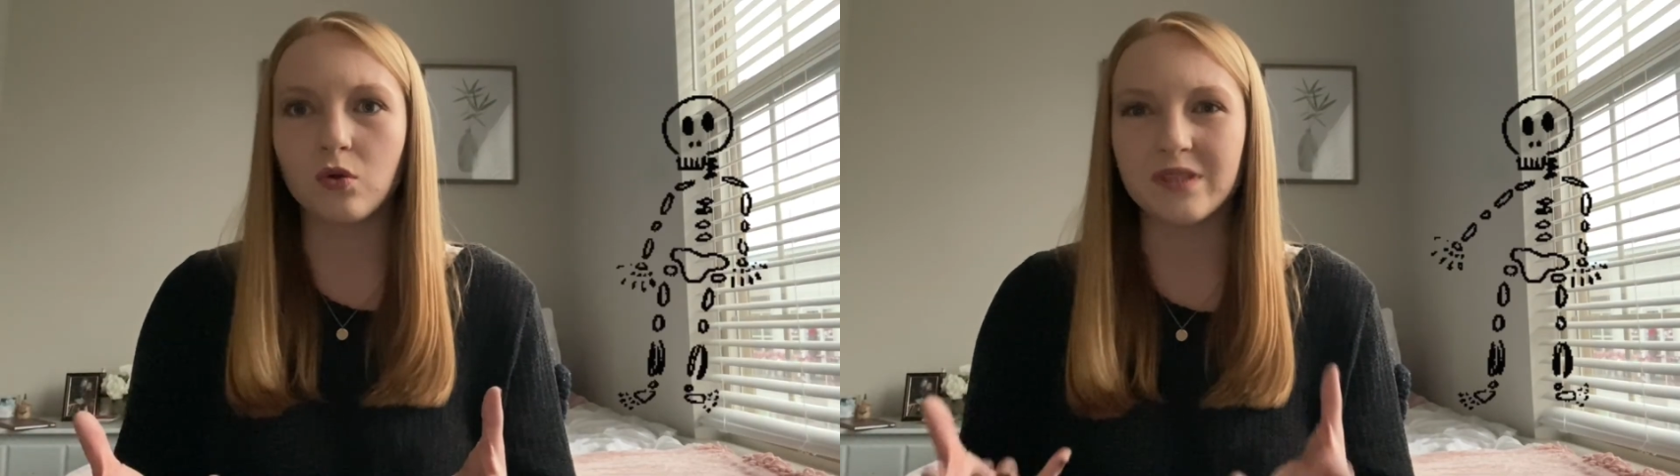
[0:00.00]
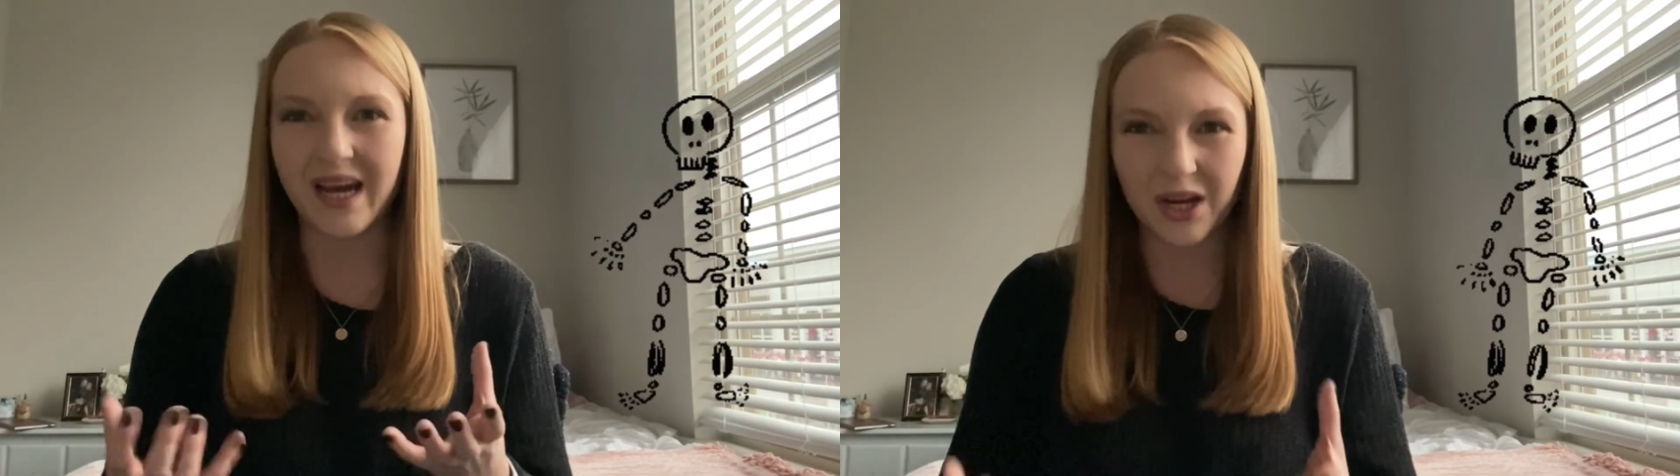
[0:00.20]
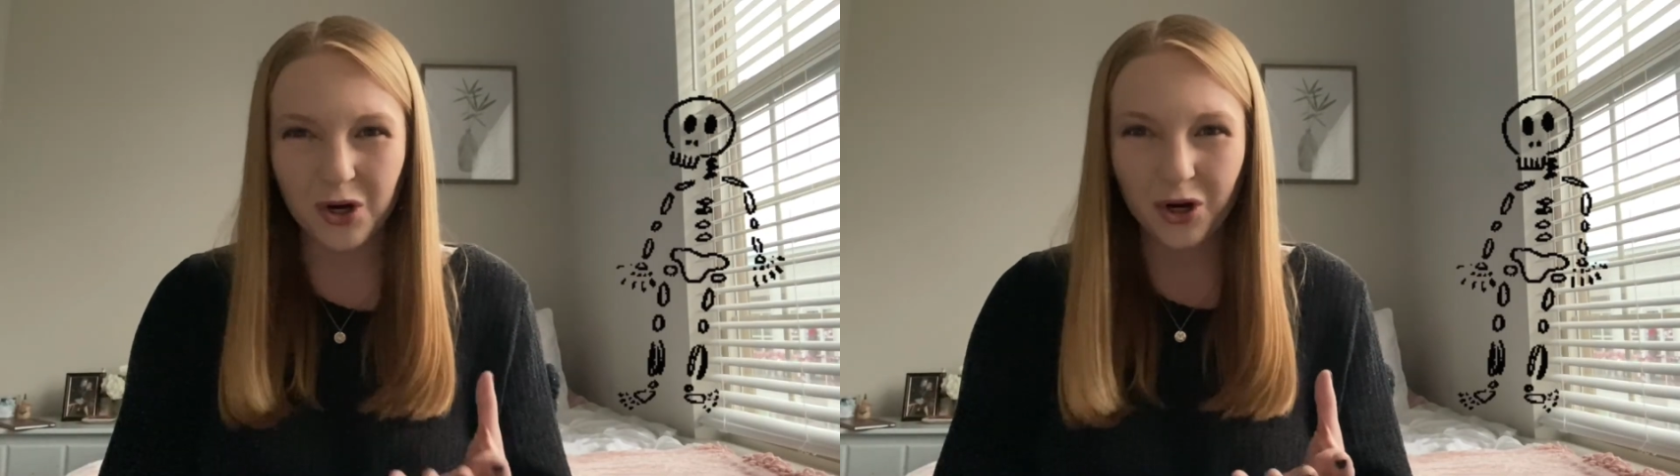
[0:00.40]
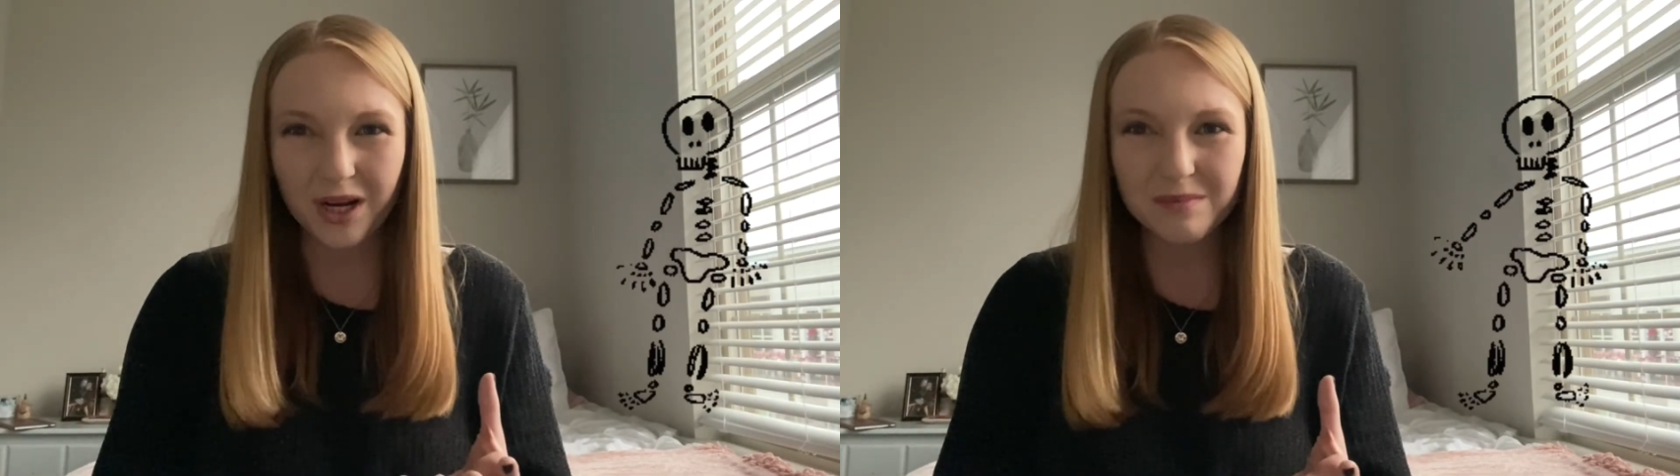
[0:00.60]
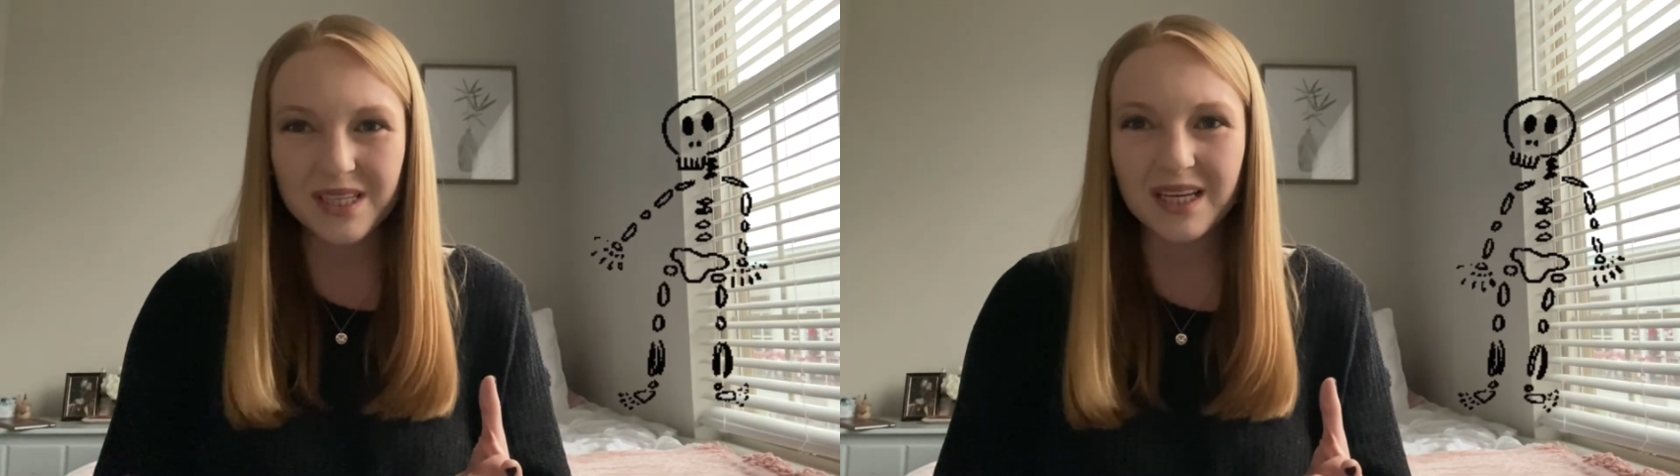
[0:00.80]

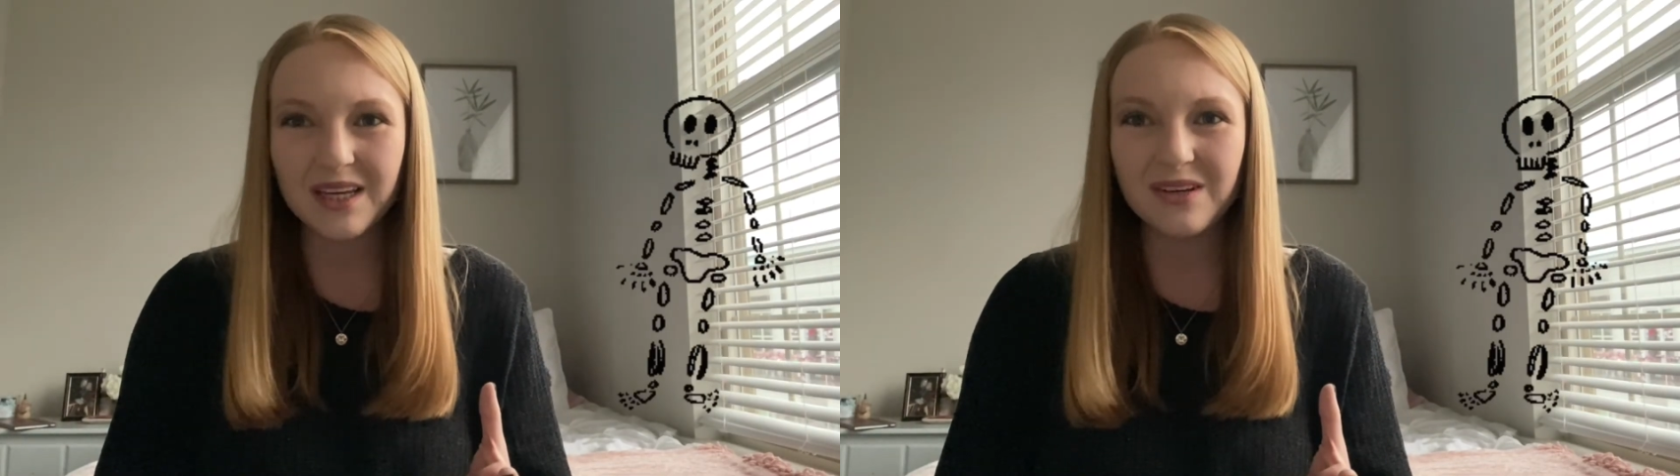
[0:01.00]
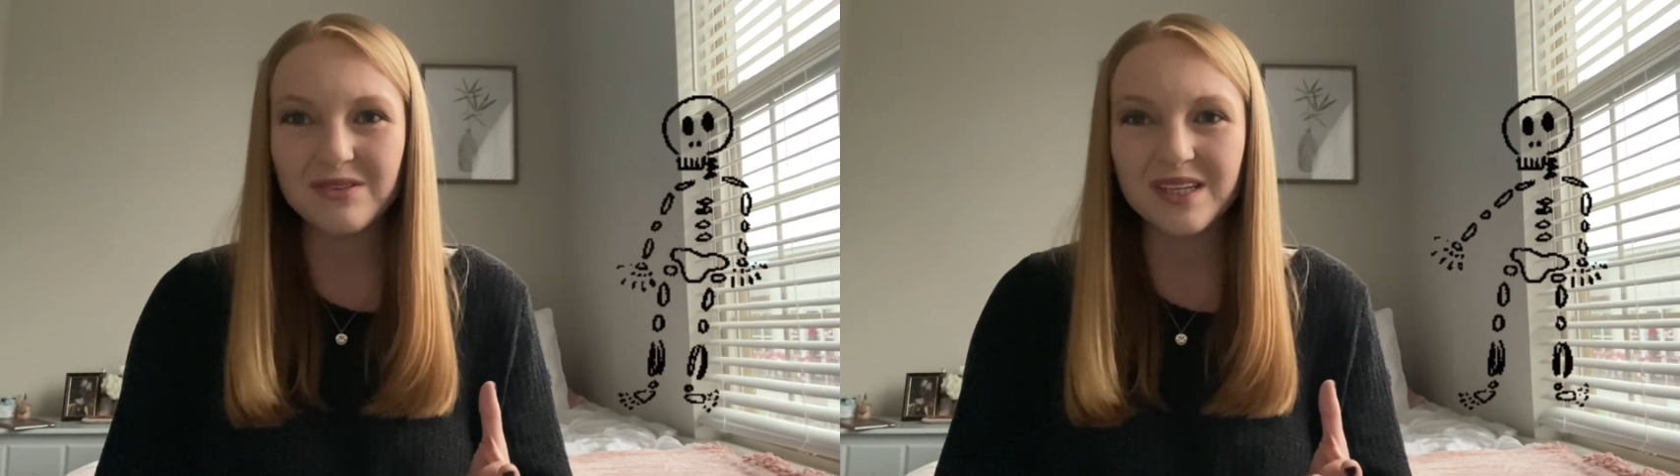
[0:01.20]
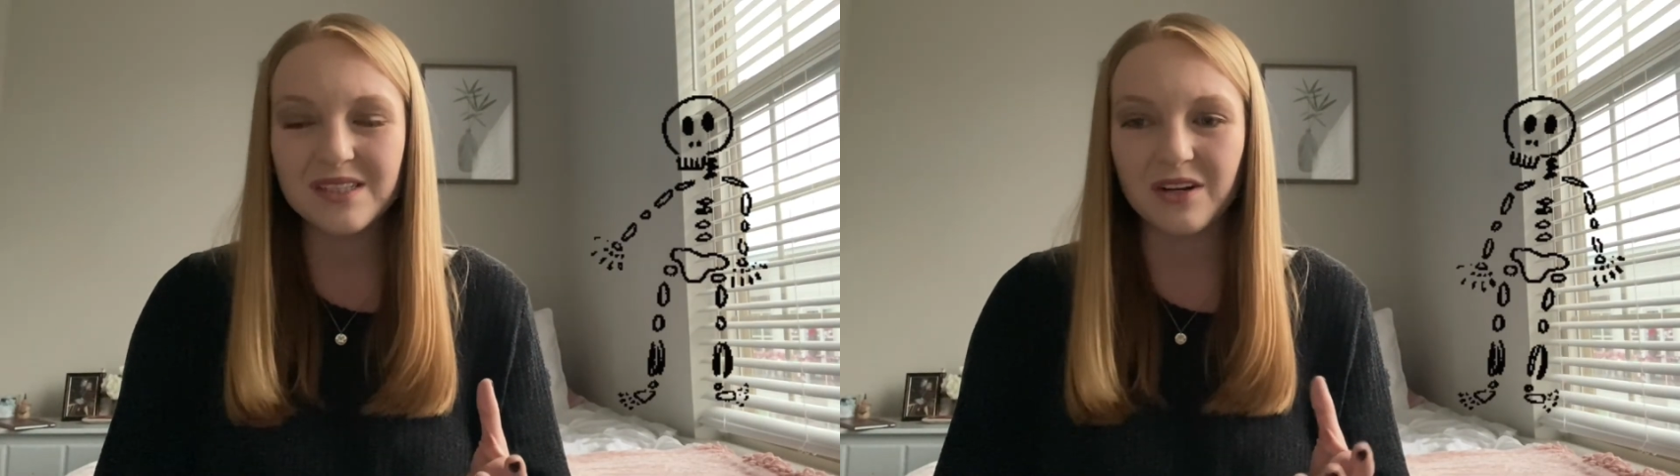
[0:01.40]
diagrams that he uses.